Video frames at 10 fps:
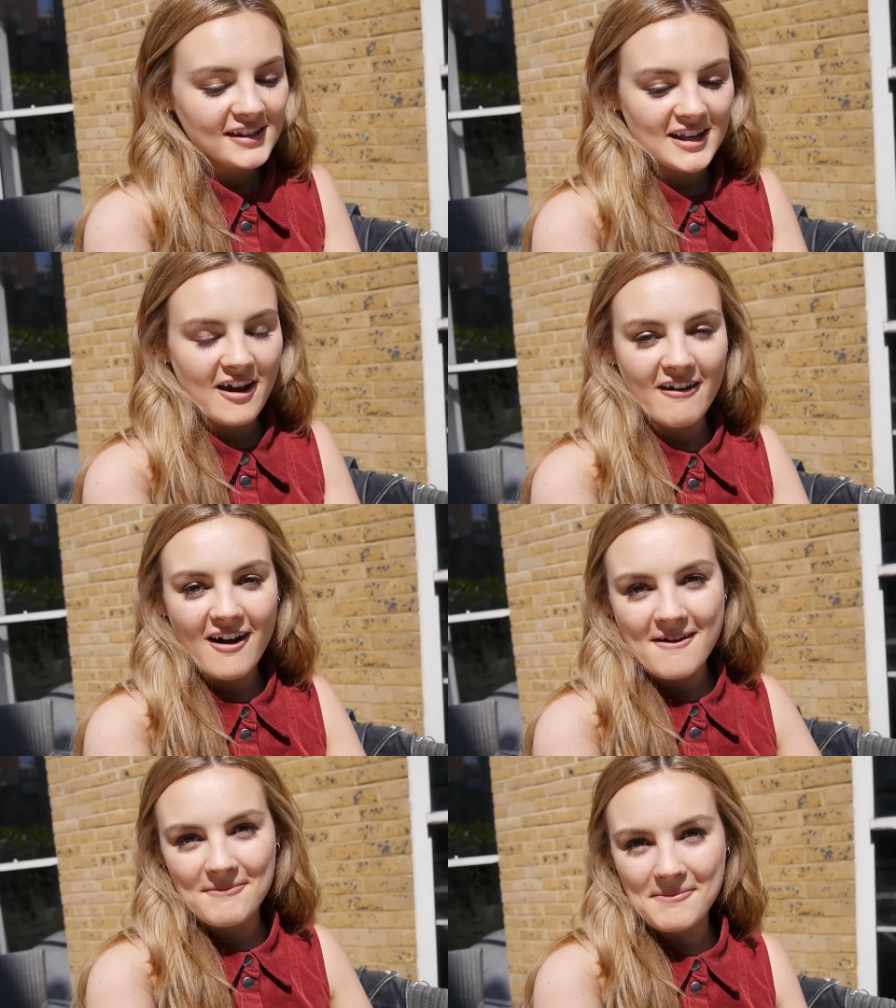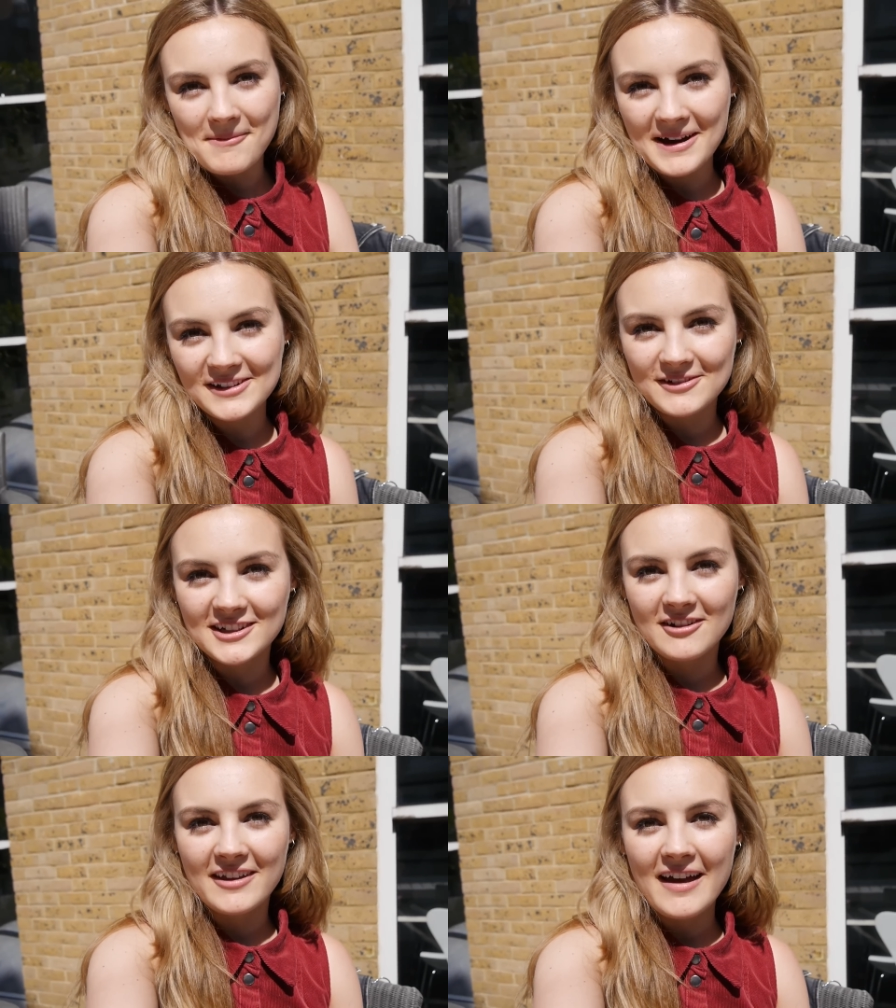So I'm about to
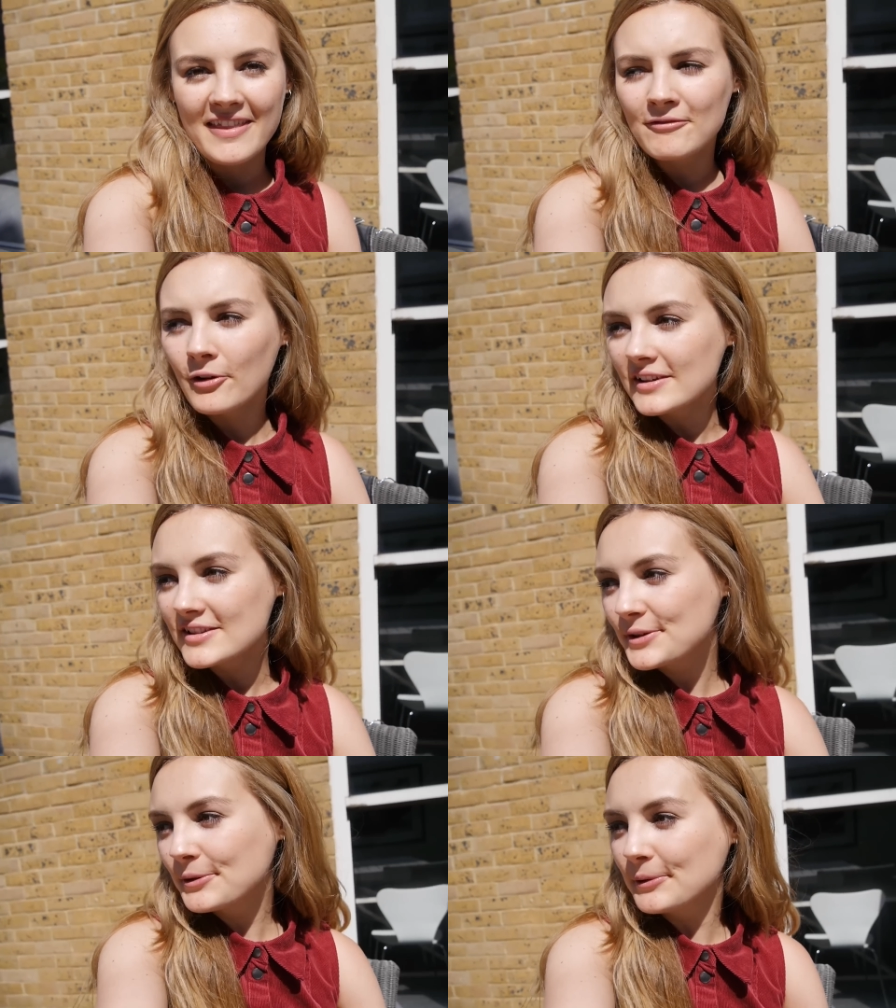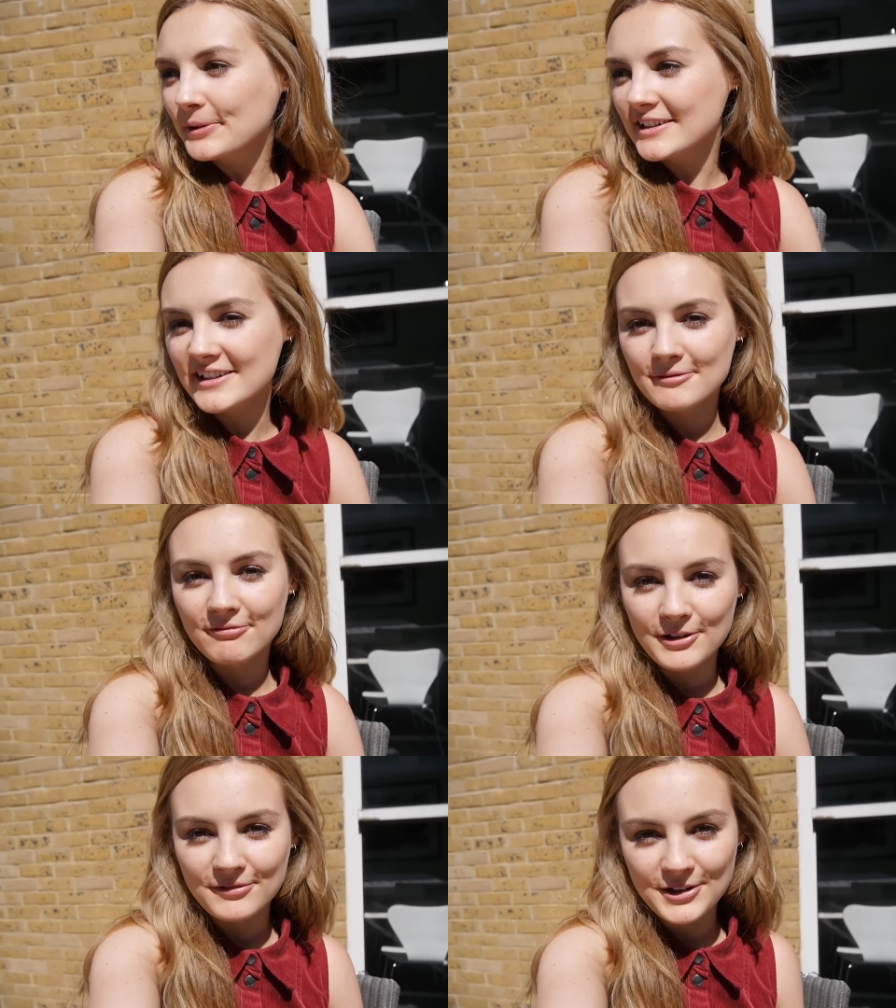enjoy that. They've got this gorgeous
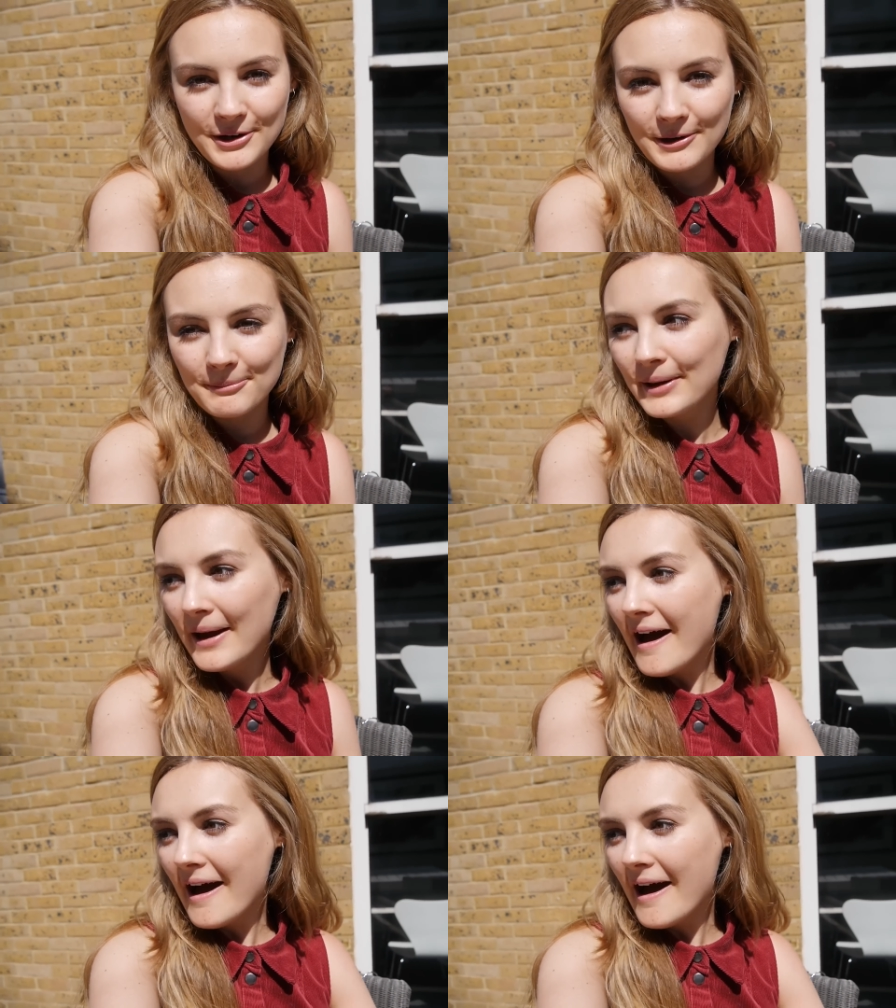rooftop